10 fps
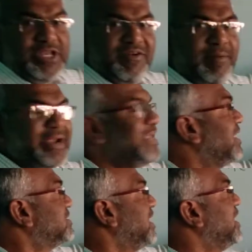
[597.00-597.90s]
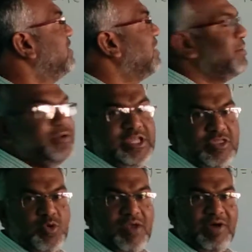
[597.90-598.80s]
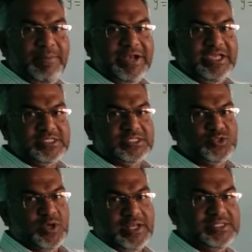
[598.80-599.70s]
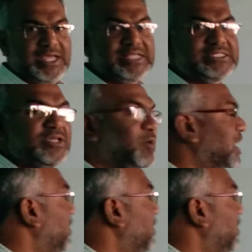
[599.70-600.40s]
dy by dx and d square y by dx square and see what